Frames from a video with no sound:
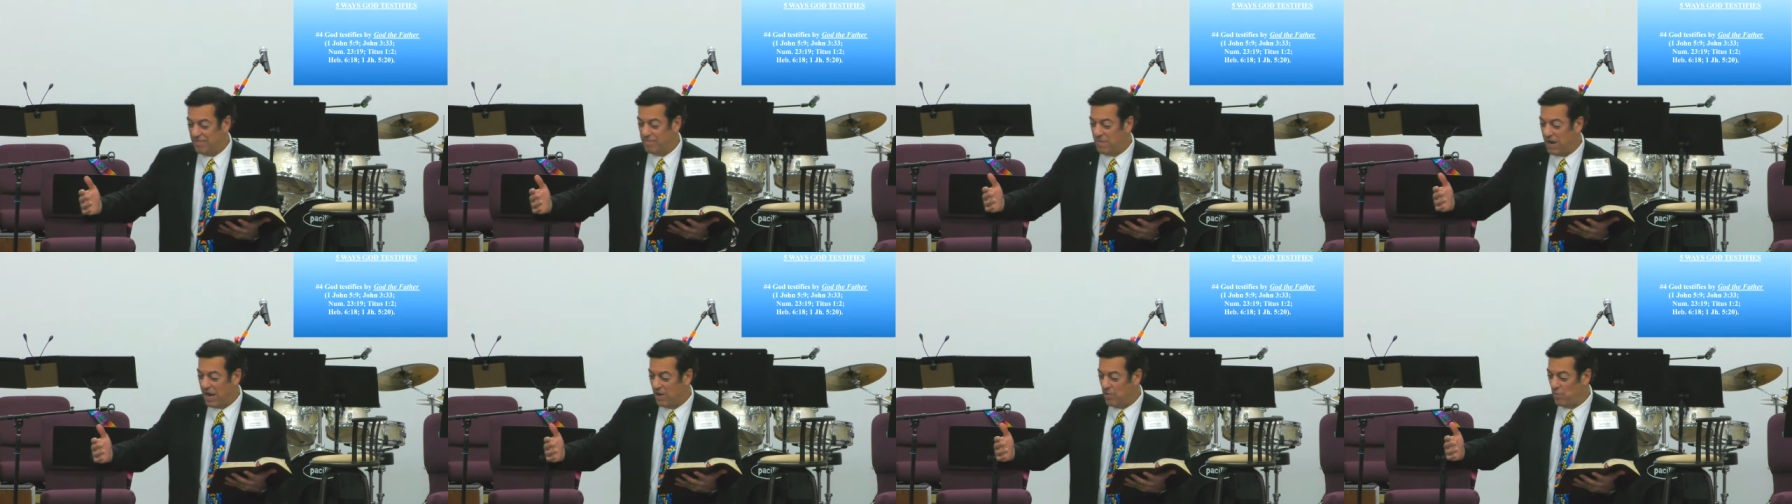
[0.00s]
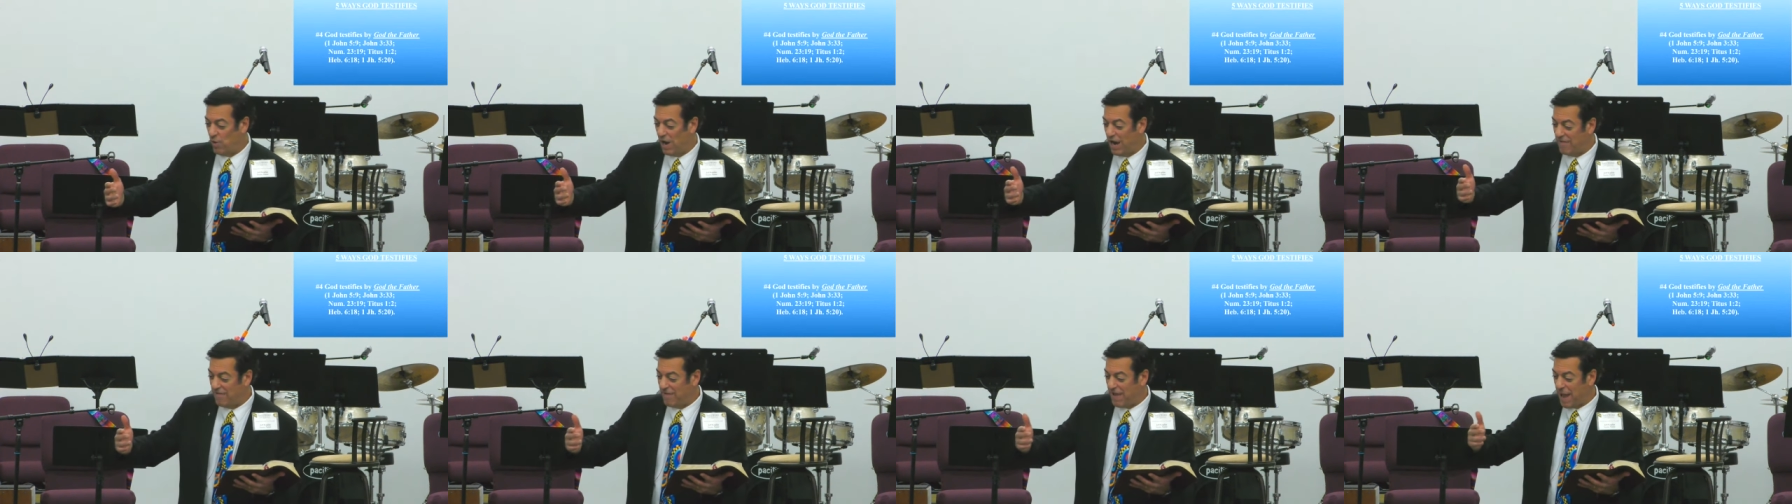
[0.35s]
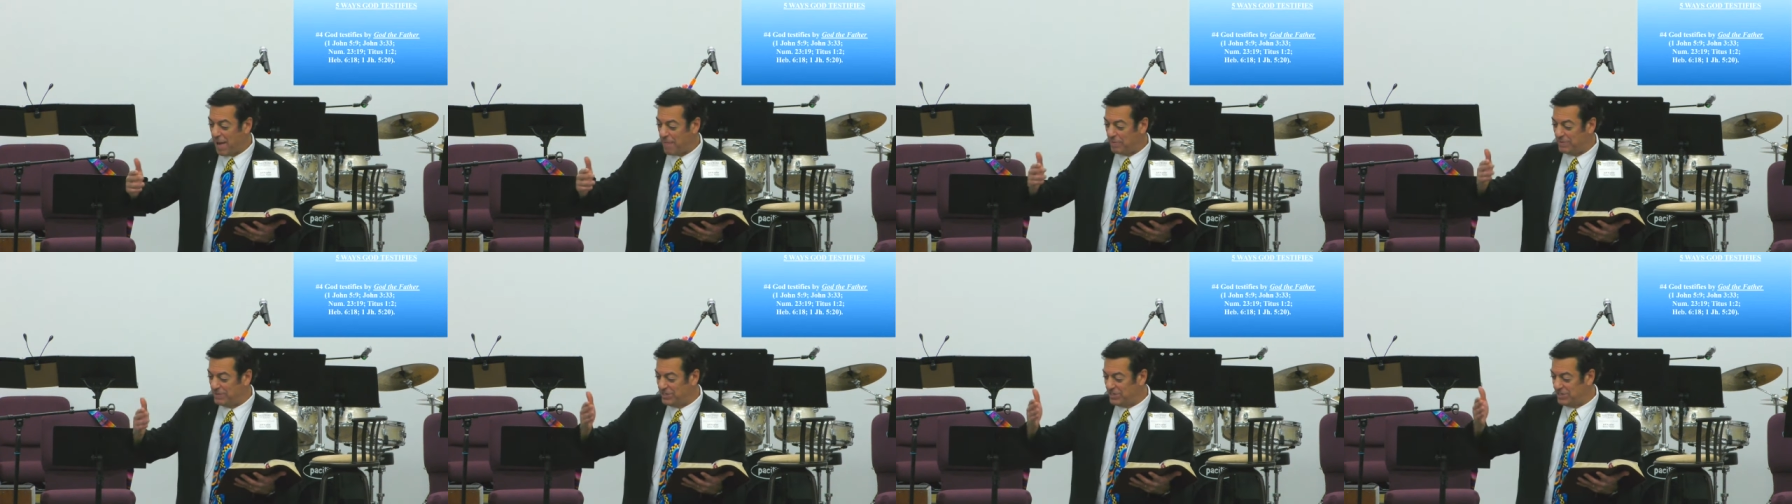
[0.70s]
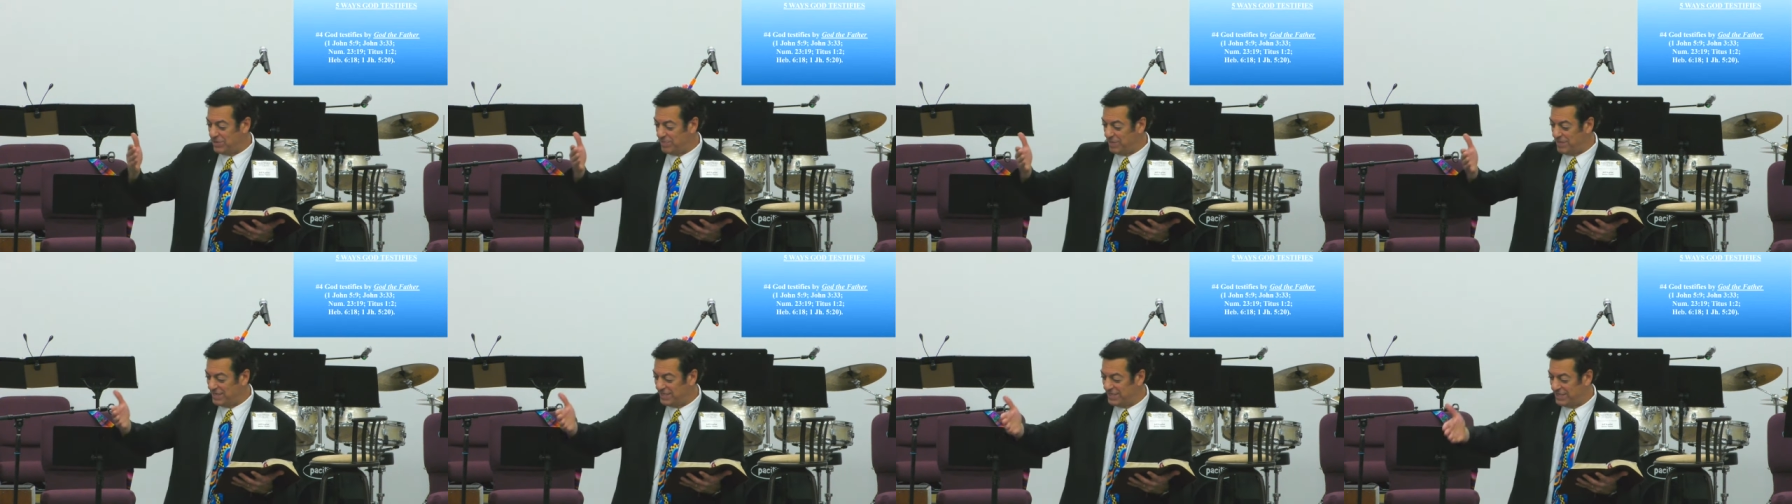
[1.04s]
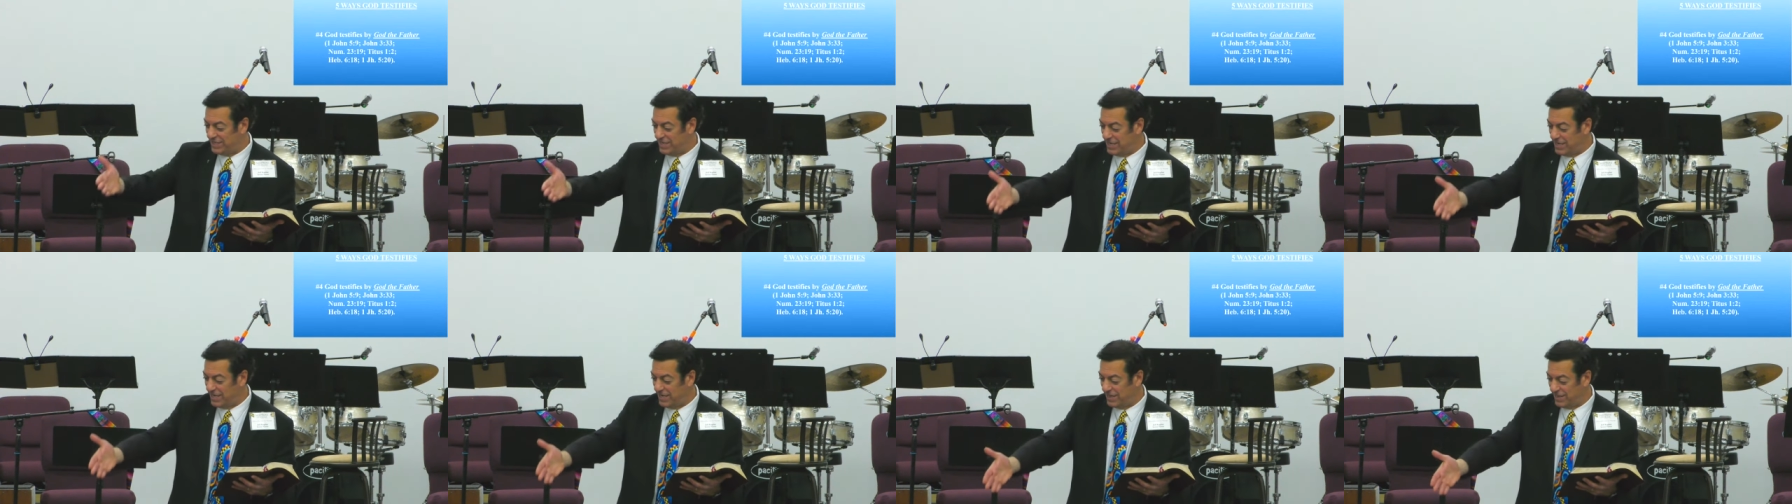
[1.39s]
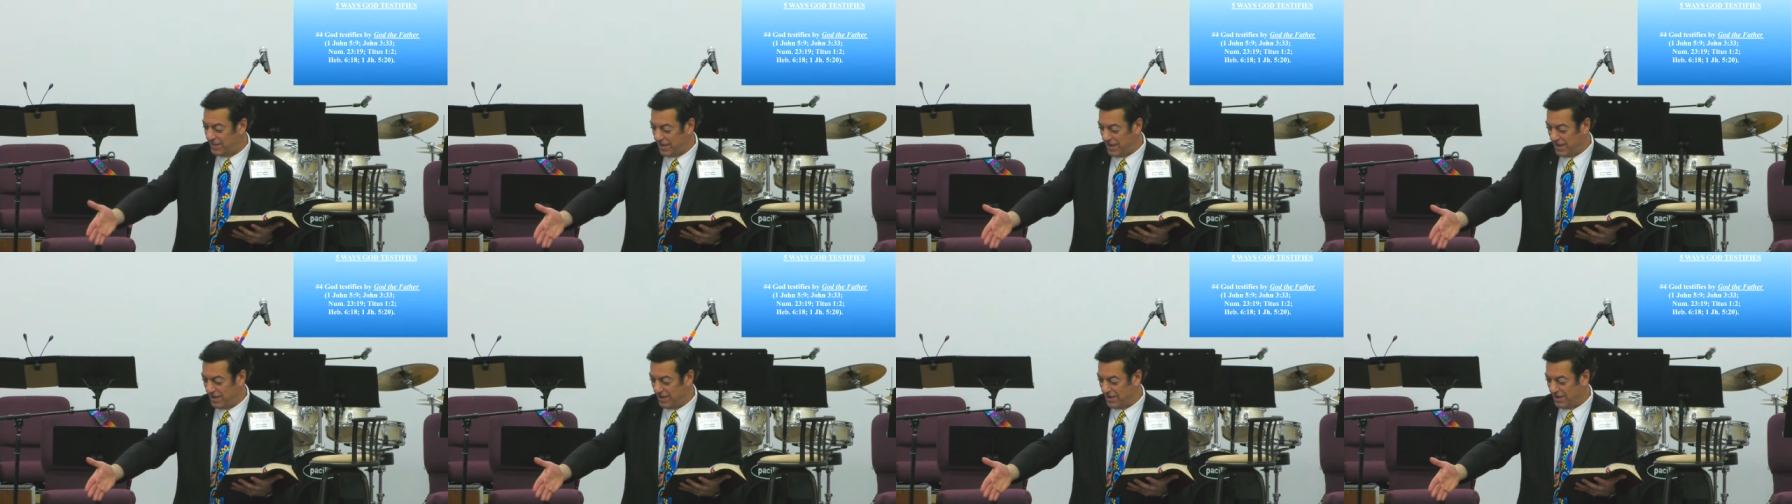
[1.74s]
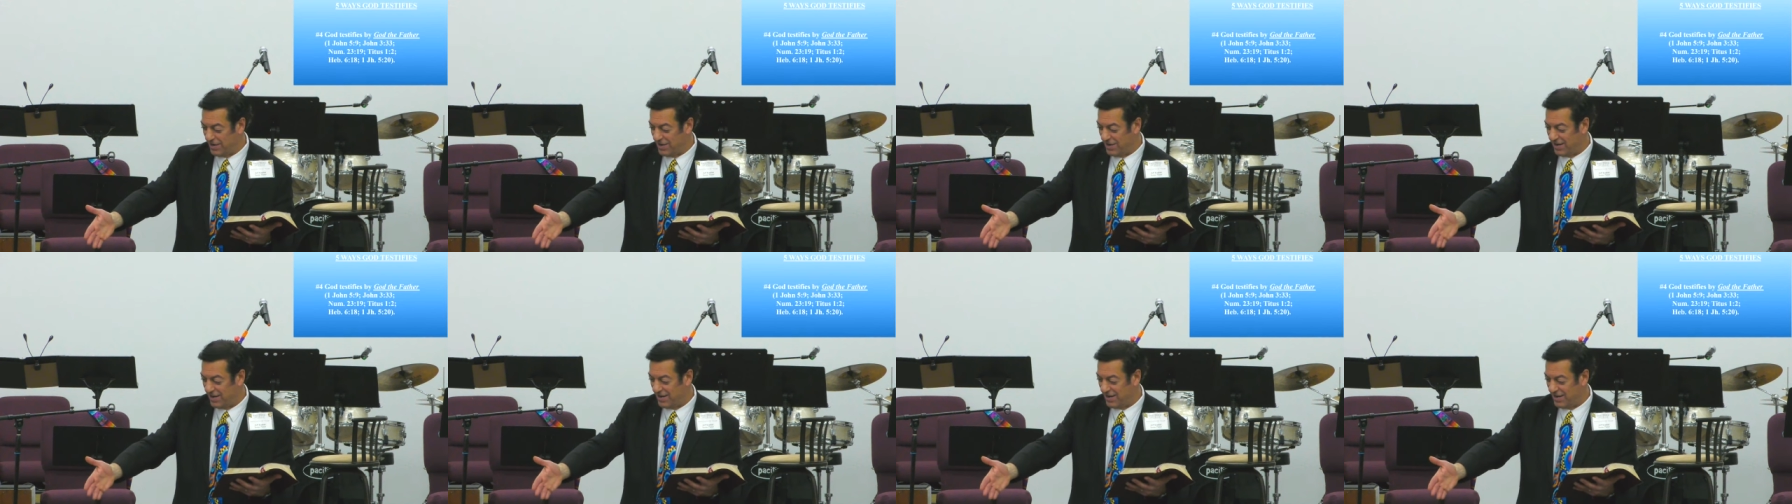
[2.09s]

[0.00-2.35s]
my wife happens to be sitting there,